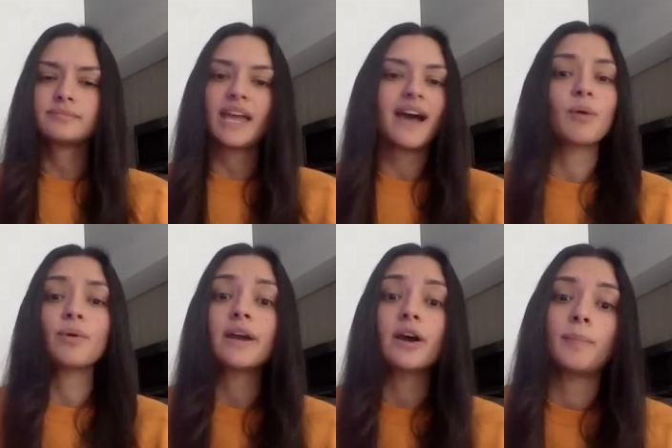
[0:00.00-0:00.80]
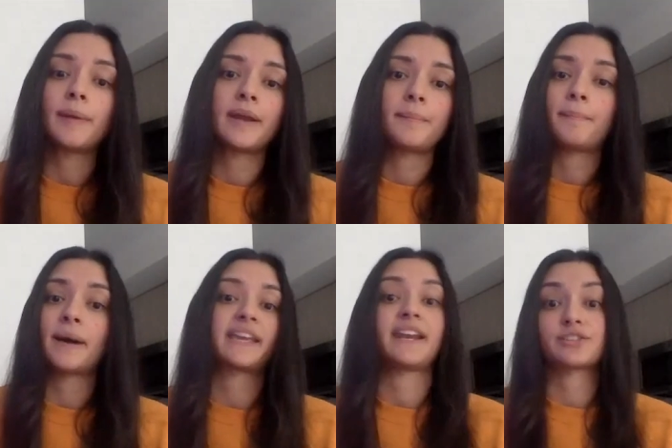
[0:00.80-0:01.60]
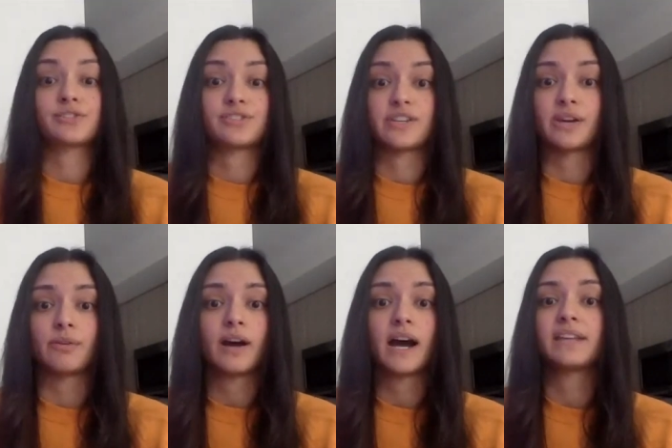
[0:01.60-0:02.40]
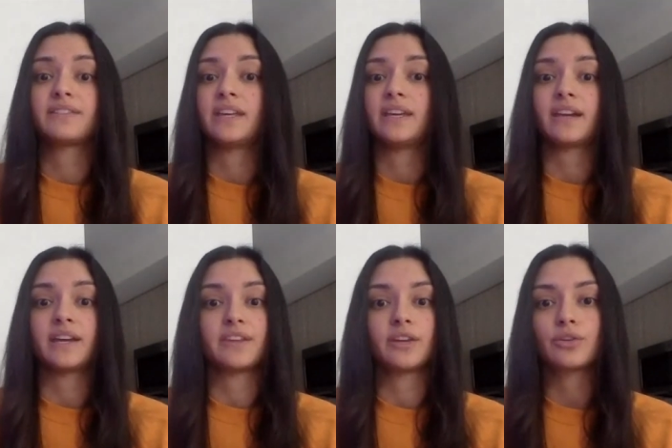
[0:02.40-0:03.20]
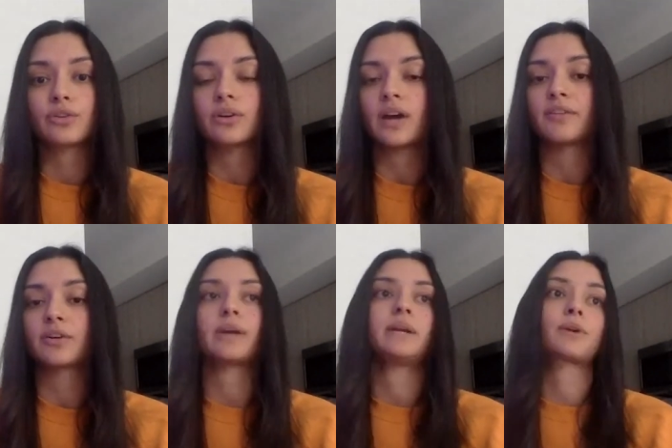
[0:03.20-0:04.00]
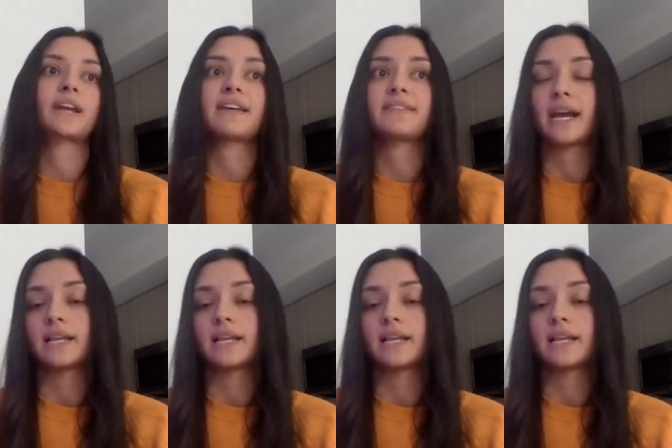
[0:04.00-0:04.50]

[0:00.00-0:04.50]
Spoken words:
I want to open up my connections to you. I think you have a great work ethic. I